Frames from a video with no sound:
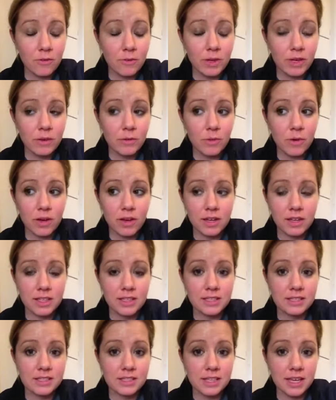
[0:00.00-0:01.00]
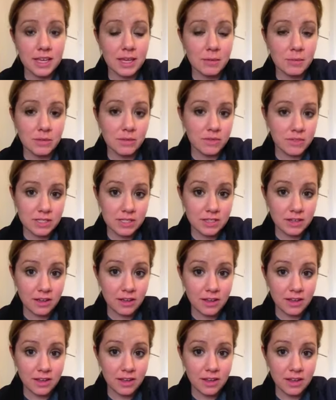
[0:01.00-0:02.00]
Week 1 is, I can't believe it's
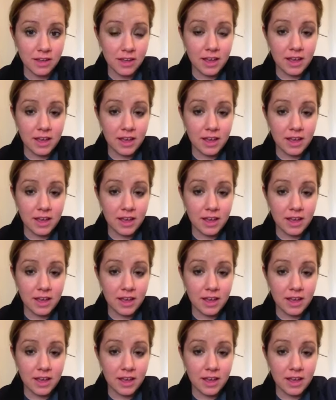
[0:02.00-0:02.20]
done.